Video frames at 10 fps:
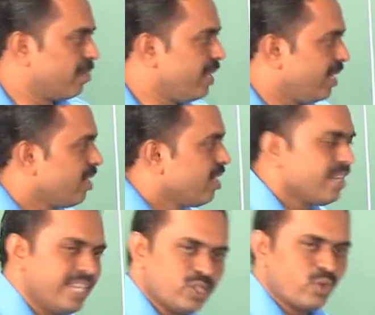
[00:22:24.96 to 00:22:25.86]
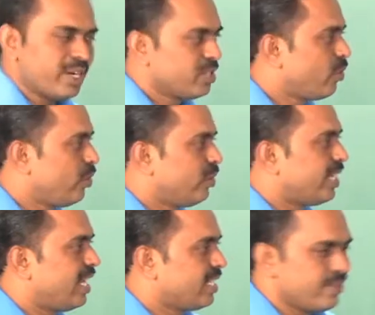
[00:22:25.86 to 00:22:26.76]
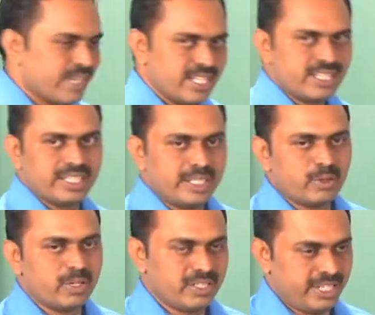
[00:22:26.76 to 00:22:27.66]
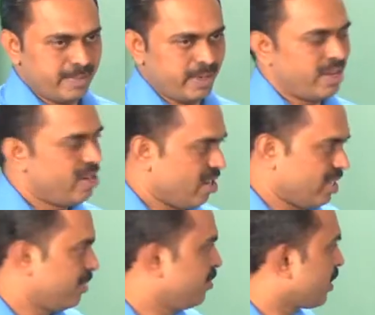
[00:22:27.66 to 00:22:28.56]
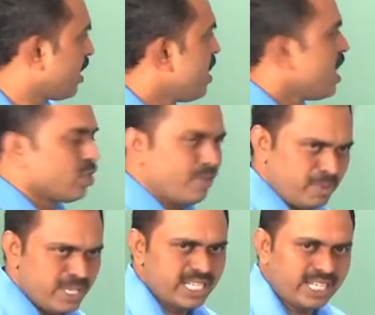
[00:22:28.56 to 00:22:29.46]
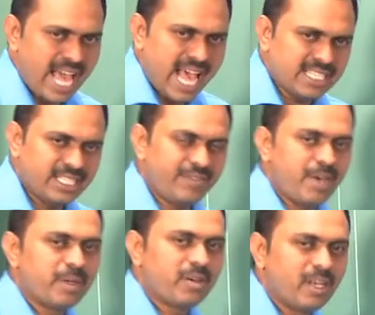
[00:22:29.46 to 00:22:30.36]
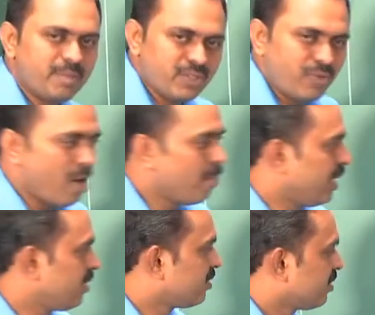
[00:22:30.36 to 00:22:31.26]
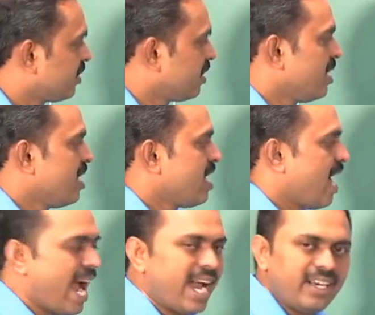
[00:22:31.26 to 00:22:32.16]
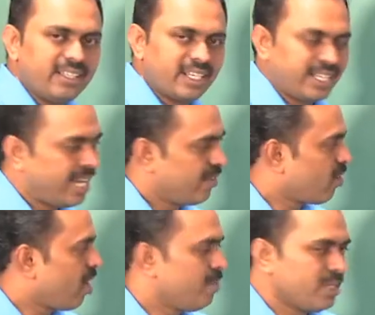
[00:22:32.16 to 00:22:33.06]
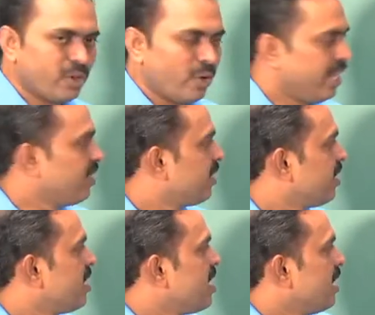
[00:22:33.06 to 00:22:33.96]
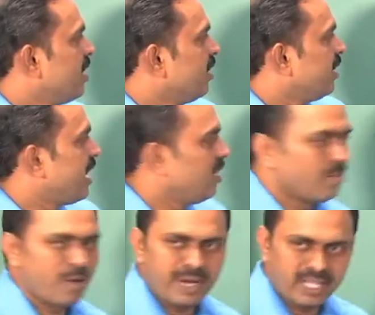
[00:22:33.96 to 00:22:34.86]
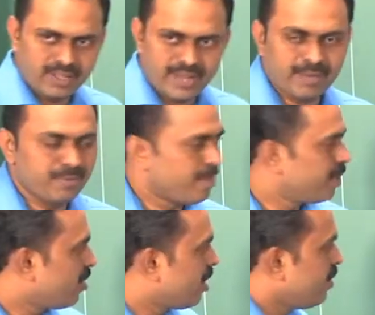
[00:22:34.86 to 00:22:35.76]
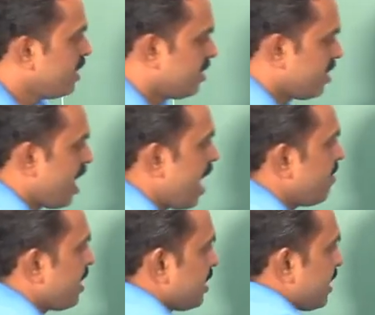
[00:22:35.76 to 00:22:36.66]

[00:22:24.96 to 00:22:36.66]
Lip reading: at B is what is going to tell us whether the keyhole is stable or not. Okay. So which means that as the vapor column is forming and the column is growing, then the moment the vapor column is having a